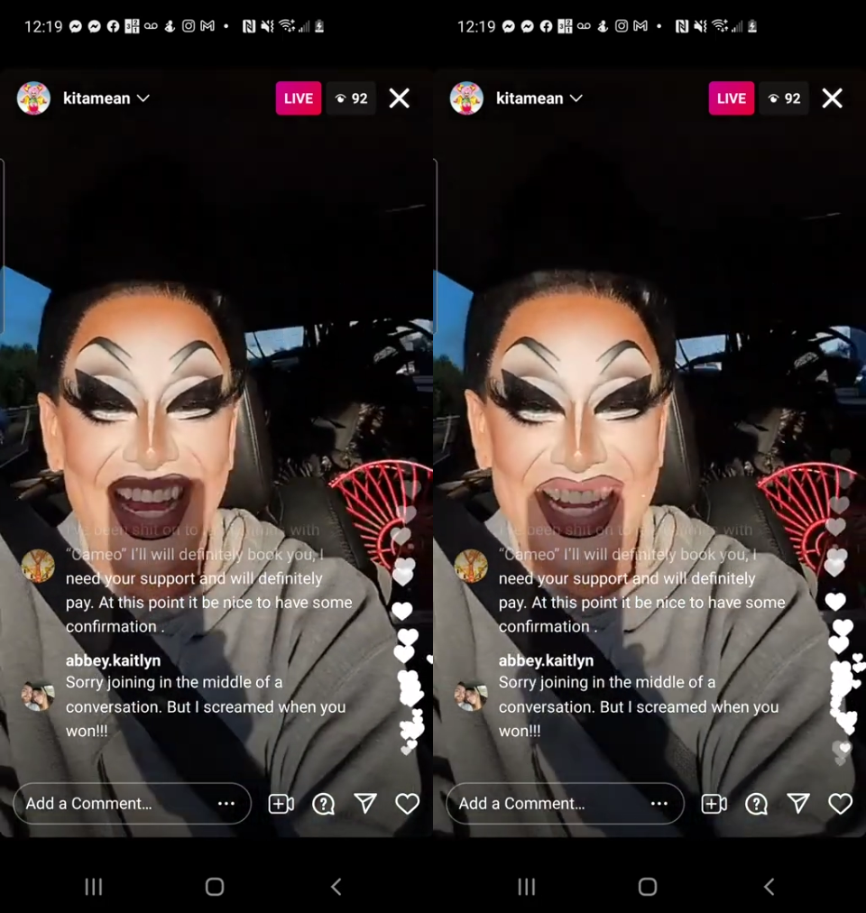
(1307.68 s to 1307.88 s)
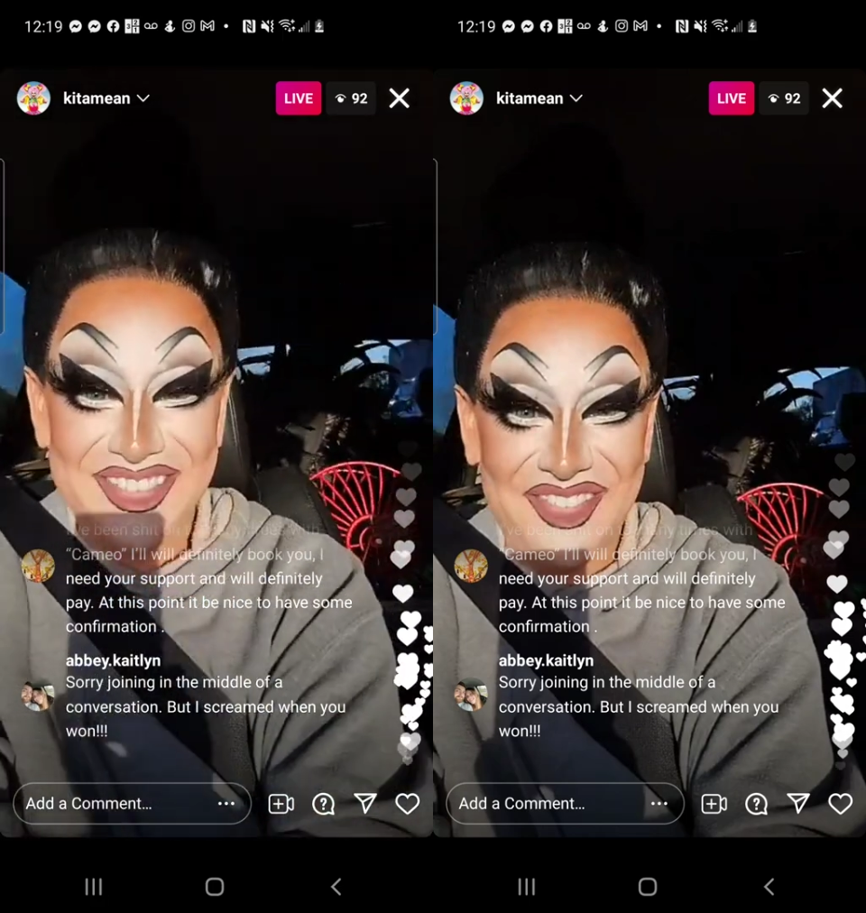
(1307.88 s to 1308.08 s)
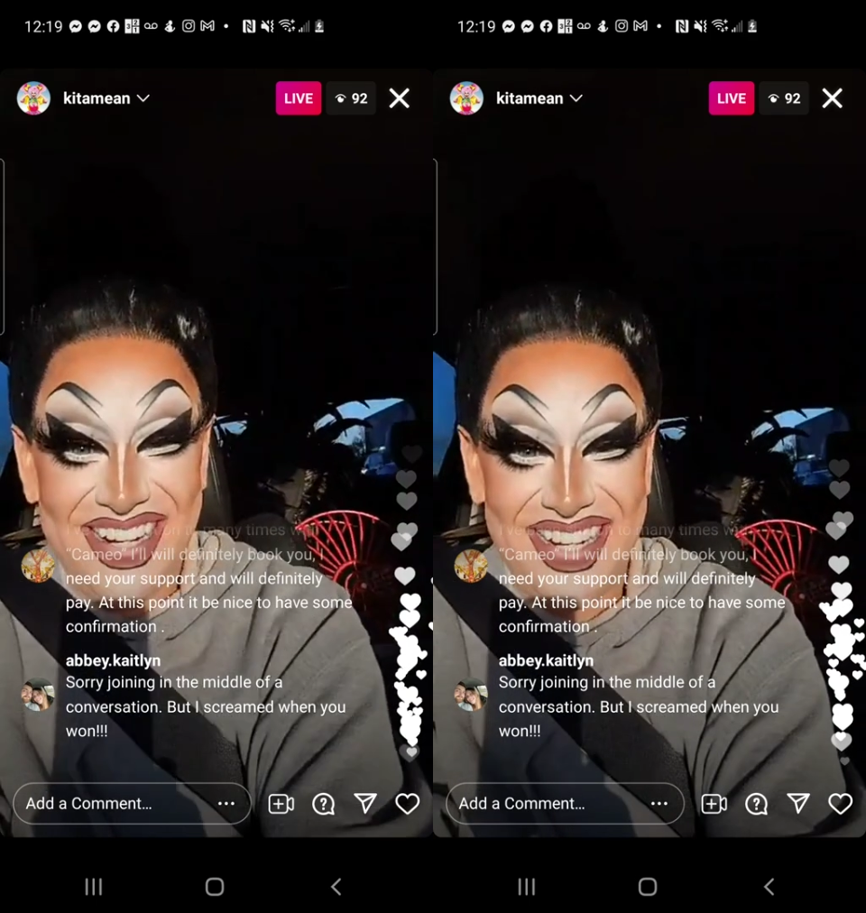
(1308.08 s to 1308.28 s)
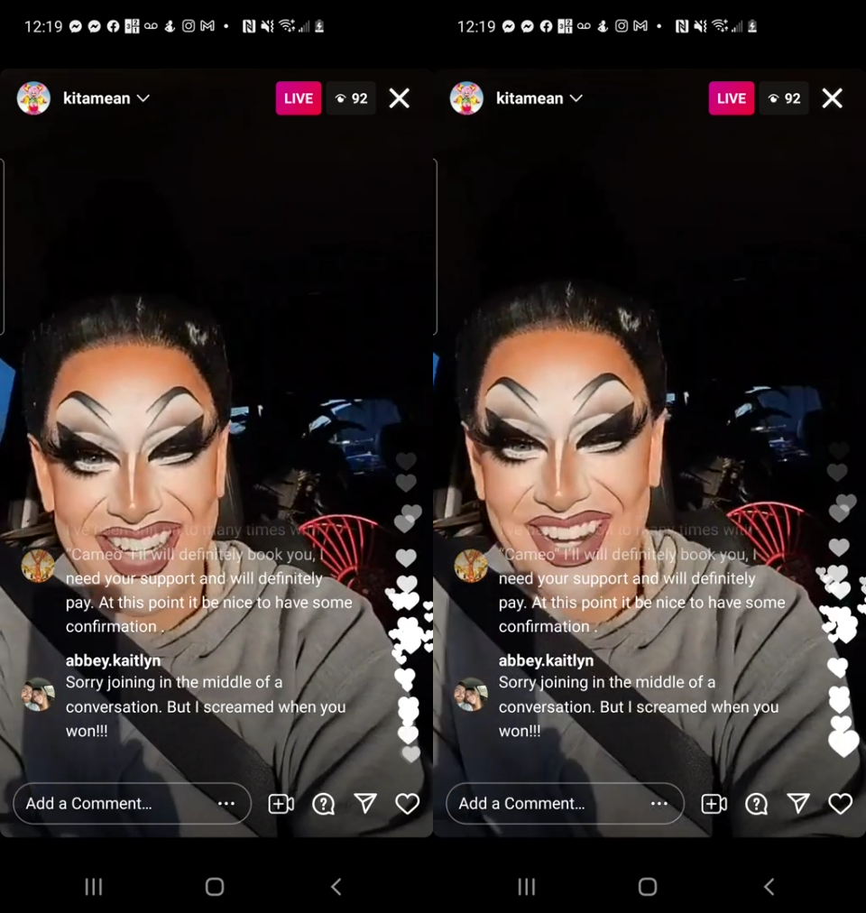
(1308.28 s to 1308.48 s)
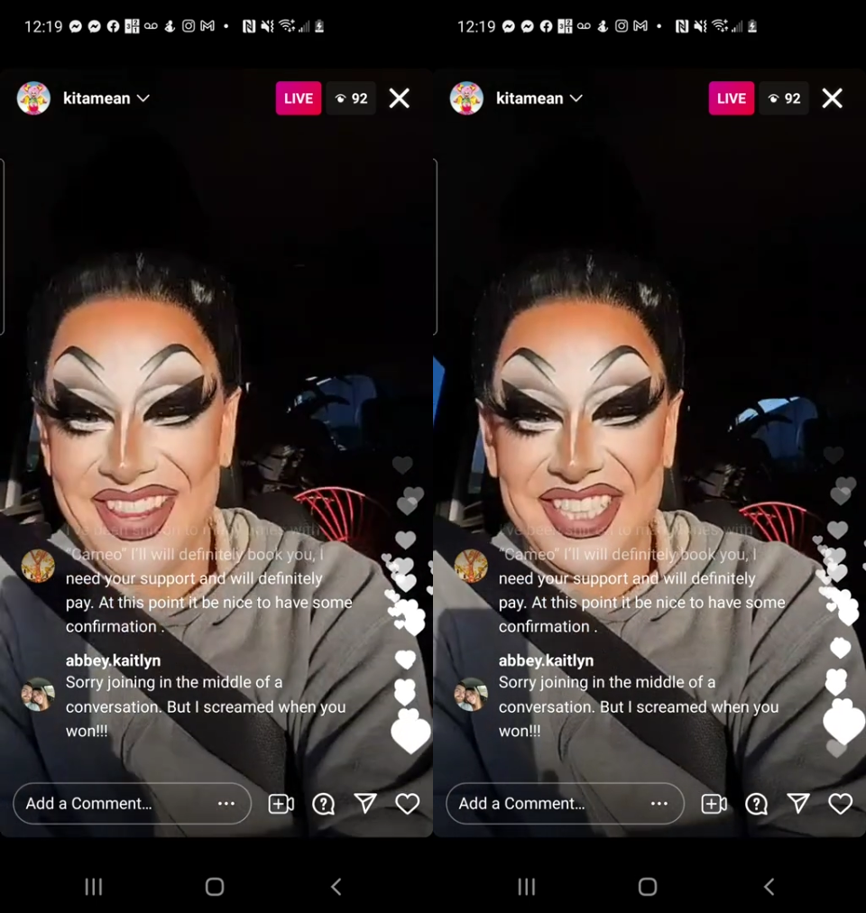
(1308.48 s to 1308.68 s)
it's funny,
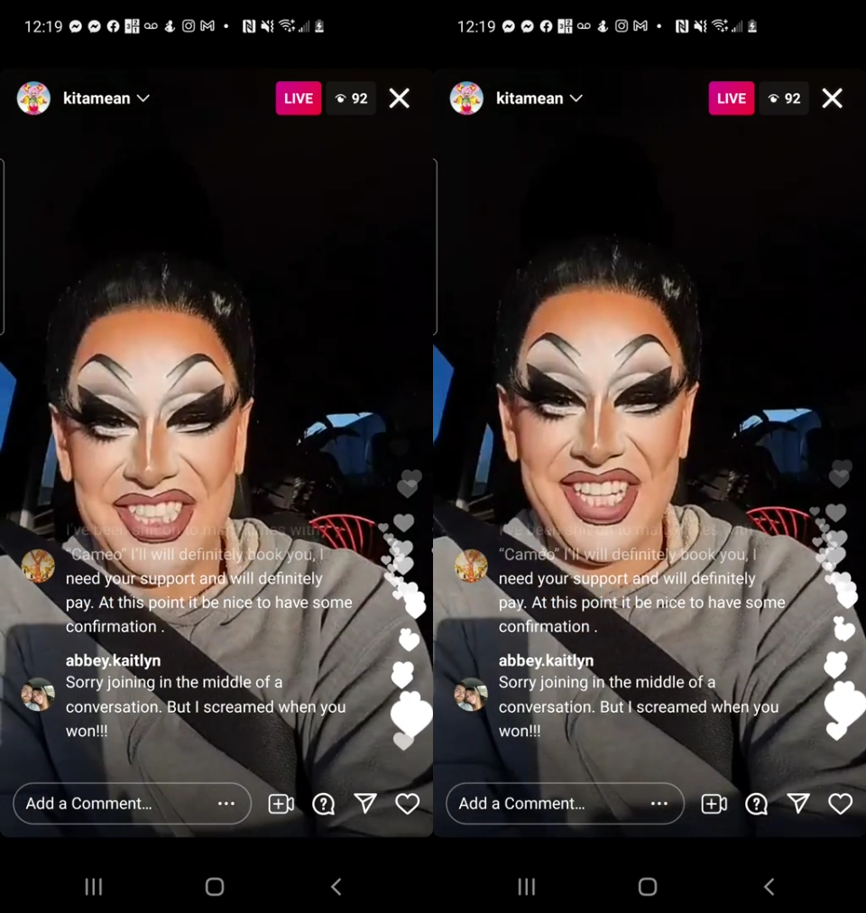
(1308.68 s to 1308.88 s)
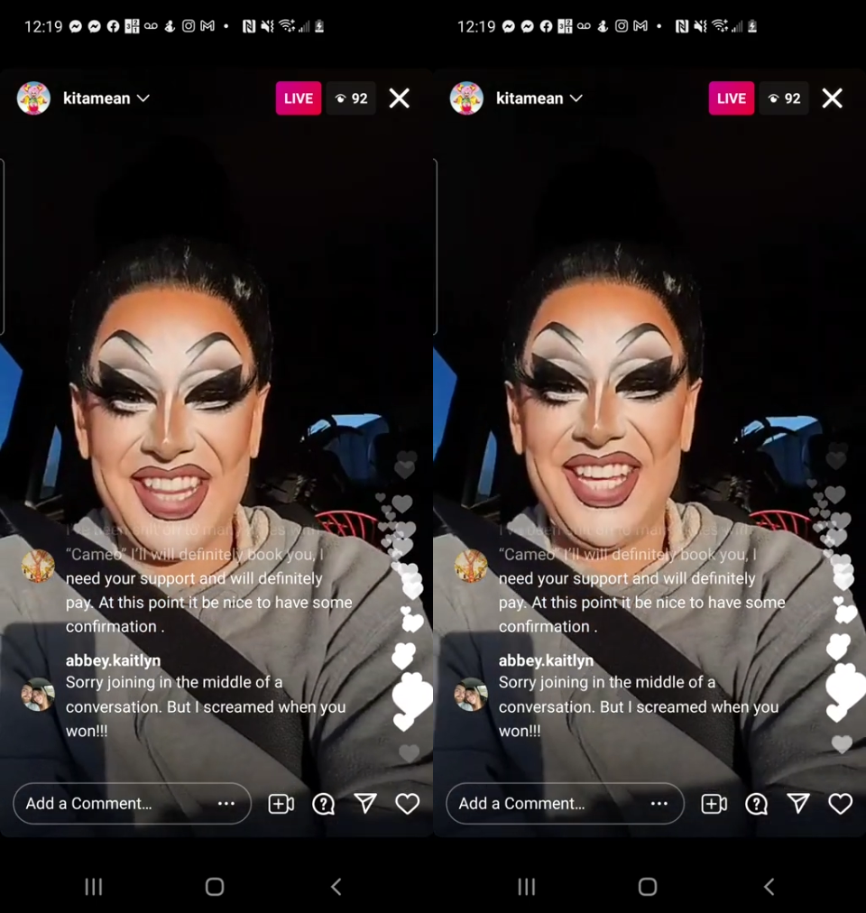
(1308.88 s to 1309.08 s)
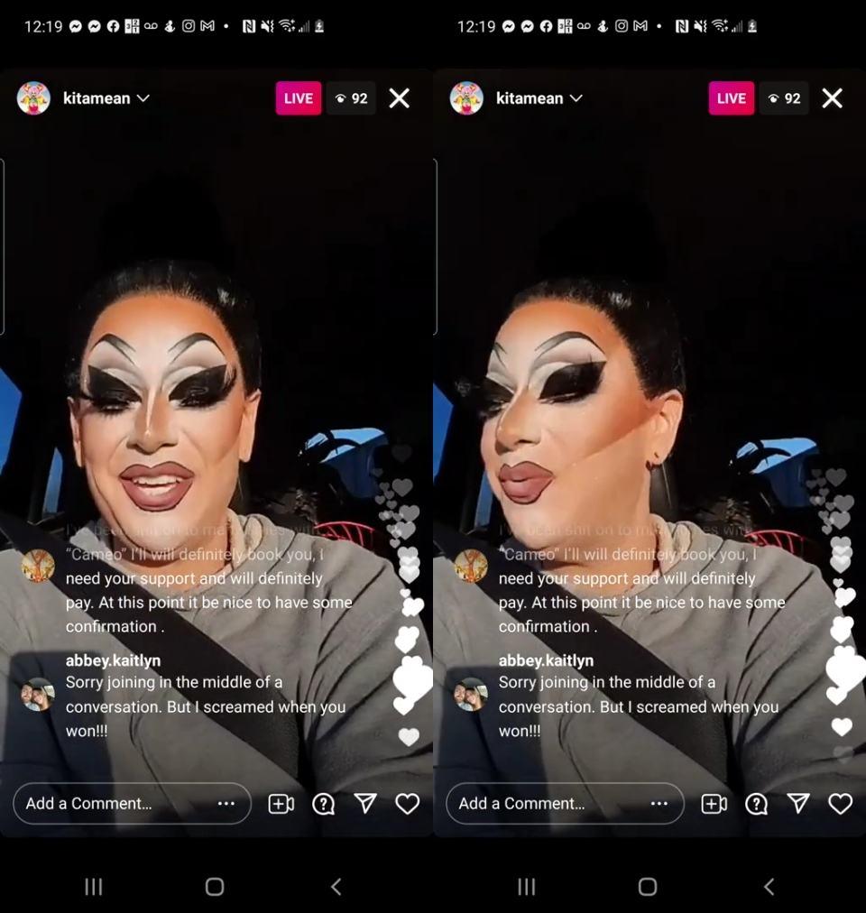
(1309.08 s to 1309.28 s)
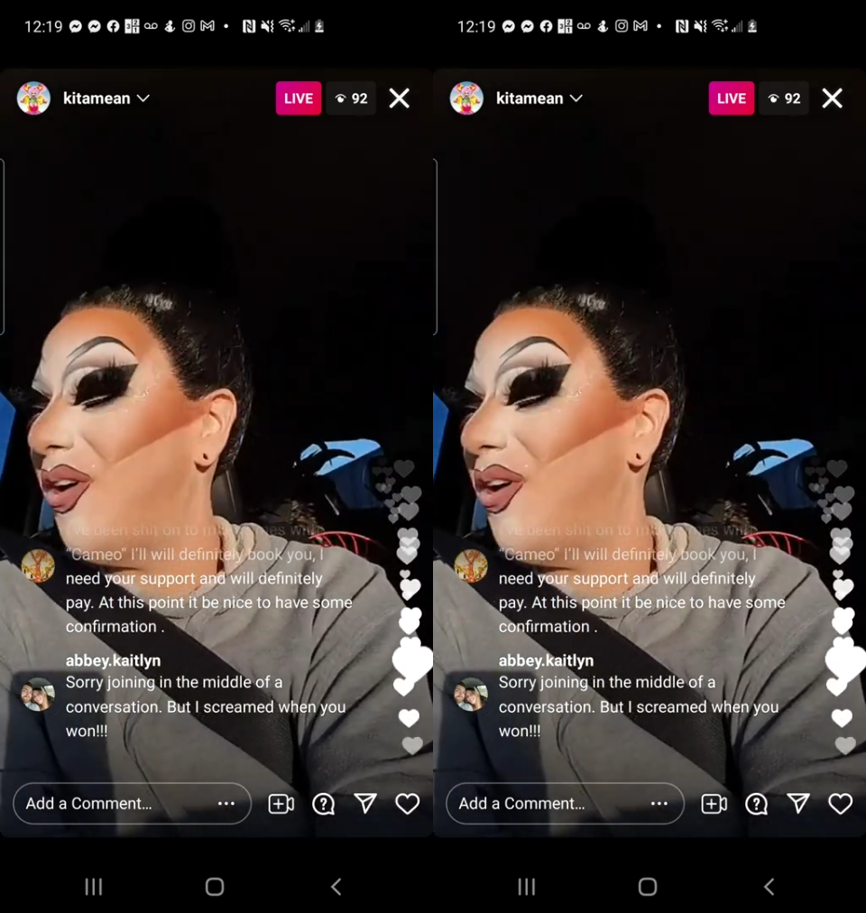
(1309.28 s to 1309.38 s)
you know, the shit that you